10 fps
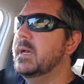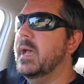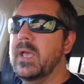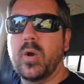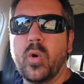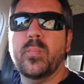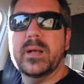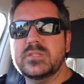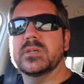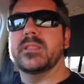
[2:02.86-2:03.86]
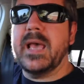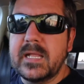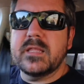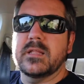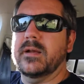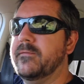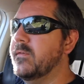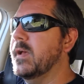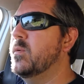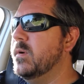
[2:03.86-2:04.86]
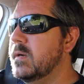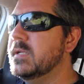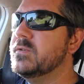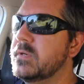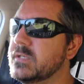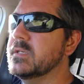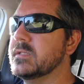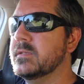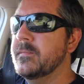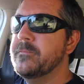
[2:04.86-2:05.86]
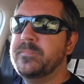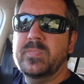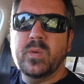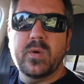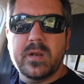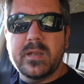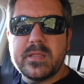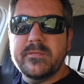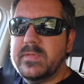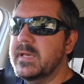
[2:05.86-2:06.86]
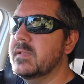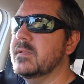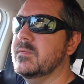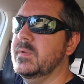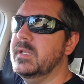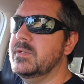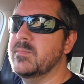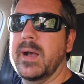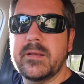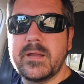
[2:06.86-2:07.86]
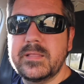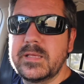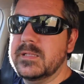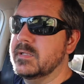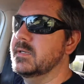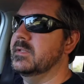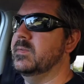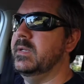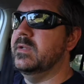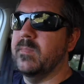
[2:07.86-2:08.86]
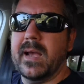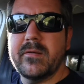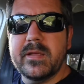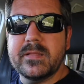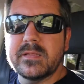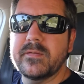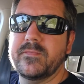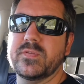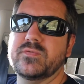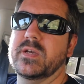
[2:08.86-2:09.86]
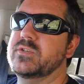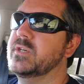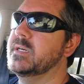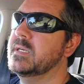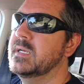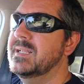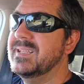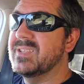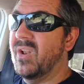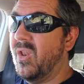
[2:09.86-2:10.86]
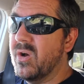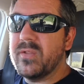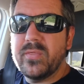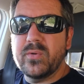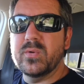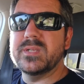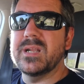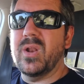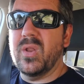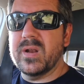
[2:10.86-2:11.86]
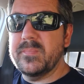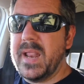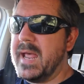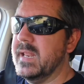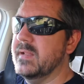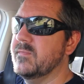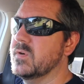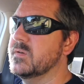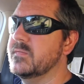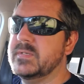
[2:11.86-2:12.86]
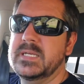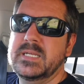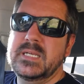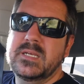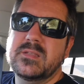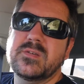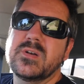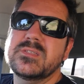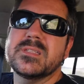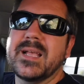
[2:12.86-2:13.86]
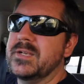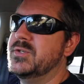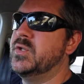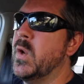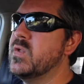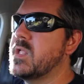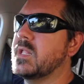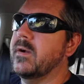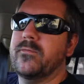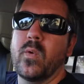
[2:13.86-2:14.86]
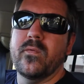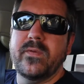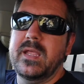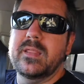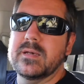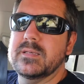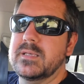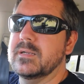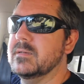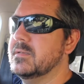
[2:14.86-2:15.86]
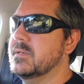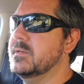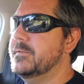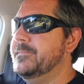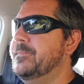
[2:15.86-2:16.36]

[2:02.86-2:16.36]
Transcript: a whole bunch of that stuff. Like we're literally we've got a list of things, we need to migrate these clients, we need to migrate this infrastructure. There's a lot of thought and a lot of planning involved, so you can't just like turn stuff off either, you know. So